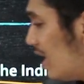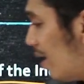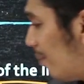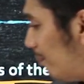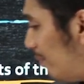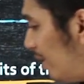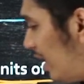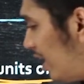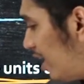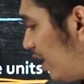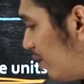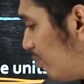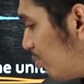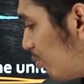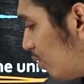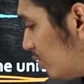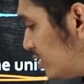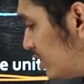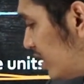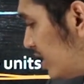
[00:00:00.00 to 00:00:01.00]
Military
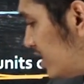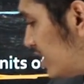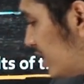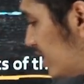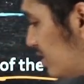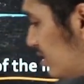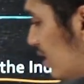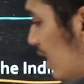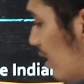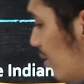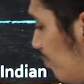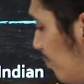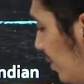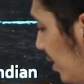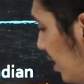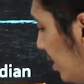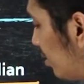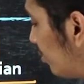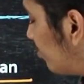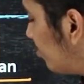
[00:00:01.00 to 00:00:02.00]
procedures are
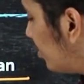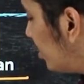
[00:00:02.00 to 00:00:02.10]
being